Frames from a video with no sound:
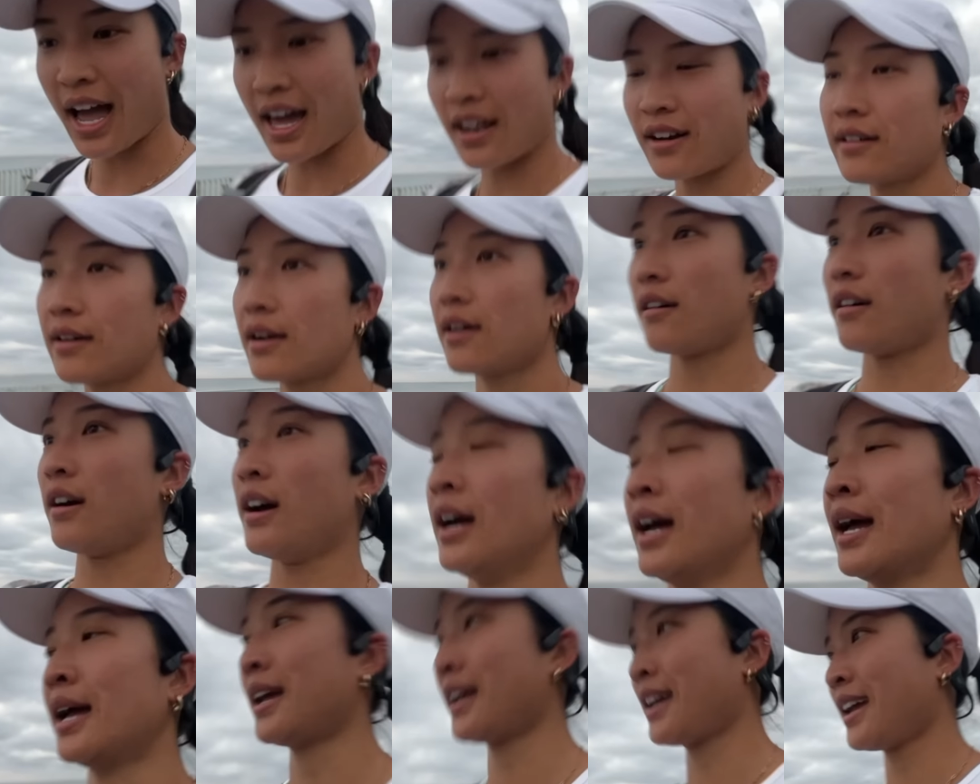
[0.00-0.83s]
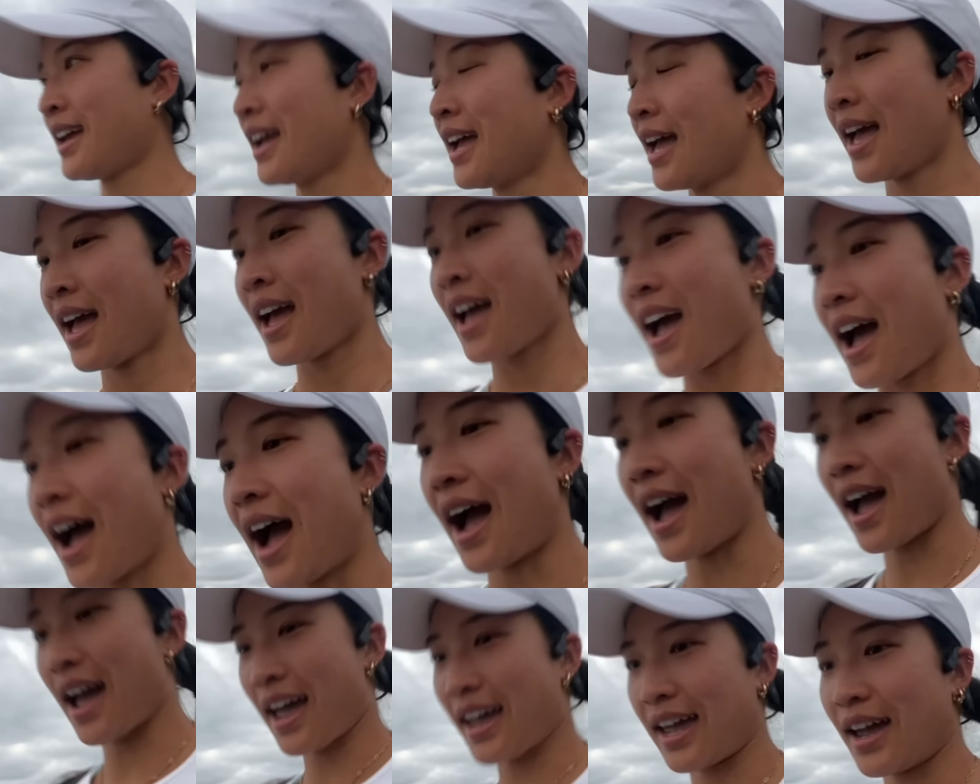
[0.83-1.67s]
I don't know.
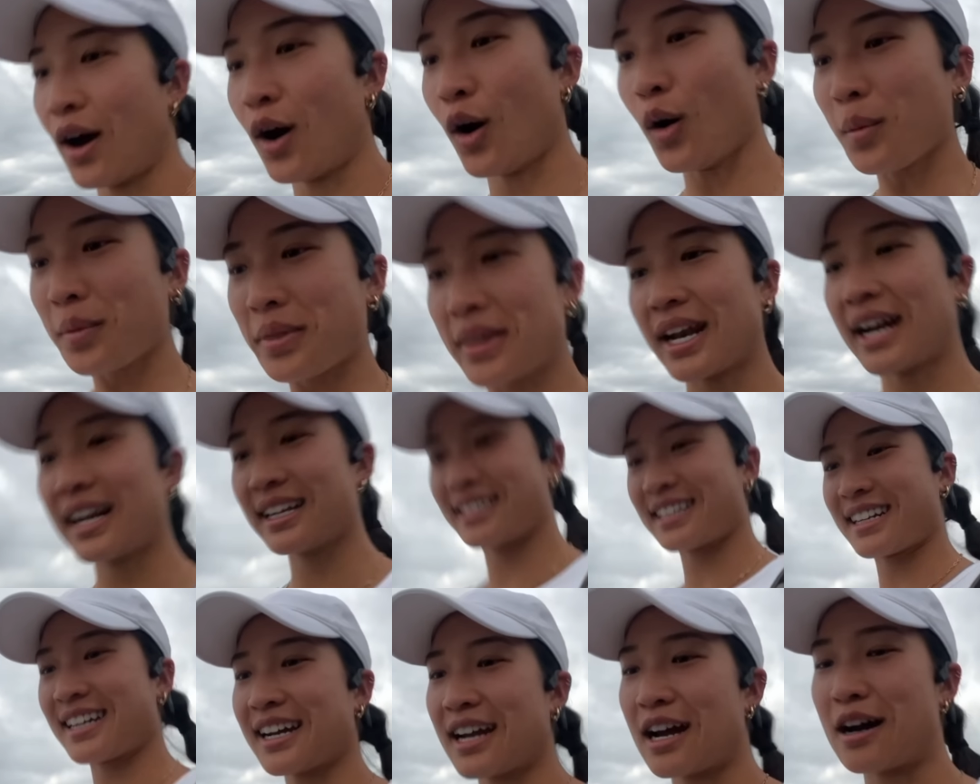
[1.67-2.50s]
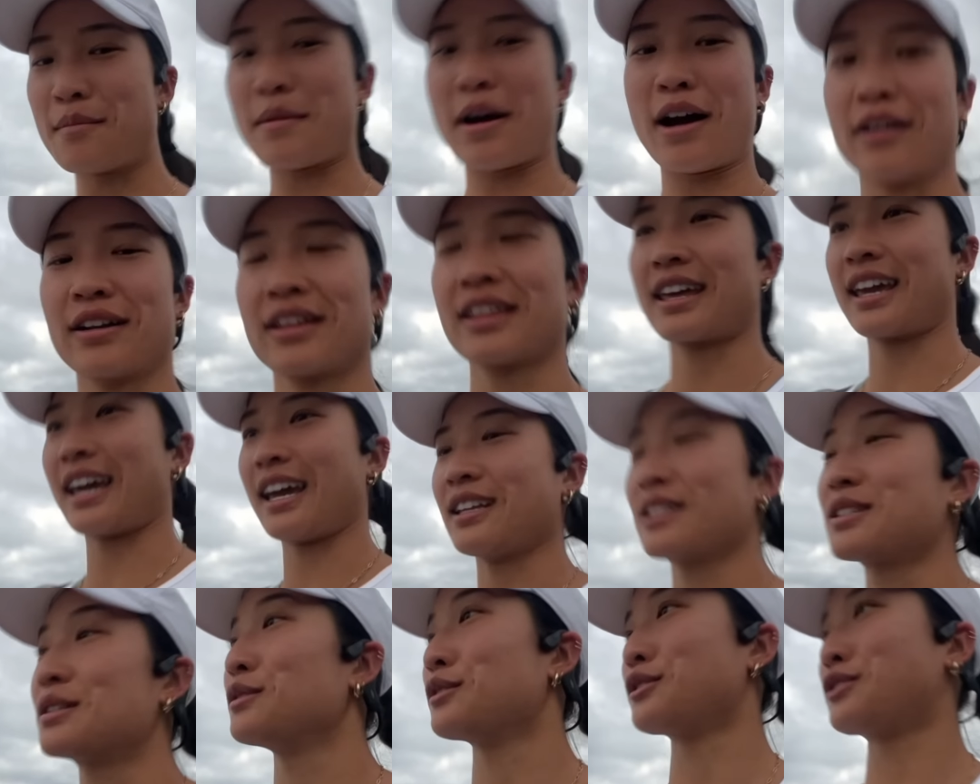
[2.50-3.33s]
I hope that I didn't come out of the
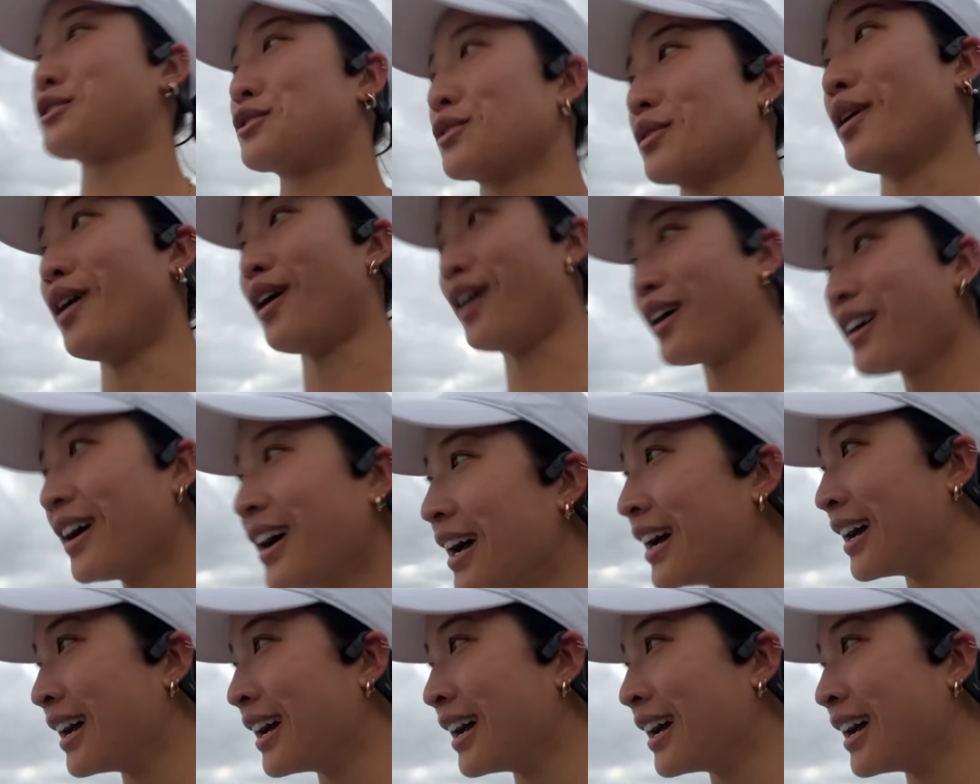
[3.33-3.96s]
gate too strong.